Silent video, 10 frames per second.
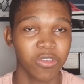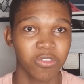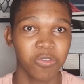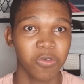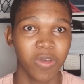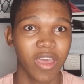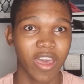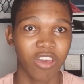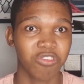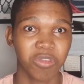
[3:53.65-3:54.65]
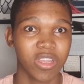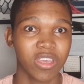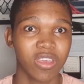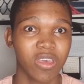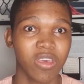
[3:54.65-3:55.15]
you
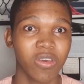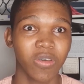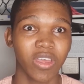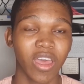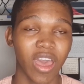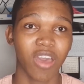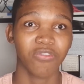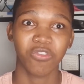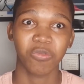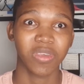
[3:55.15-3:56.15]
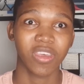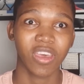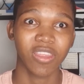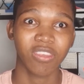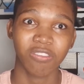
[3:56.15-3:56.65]
actually have to be
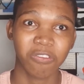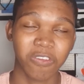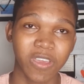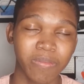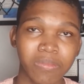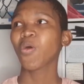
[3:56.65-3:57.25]
in this degree.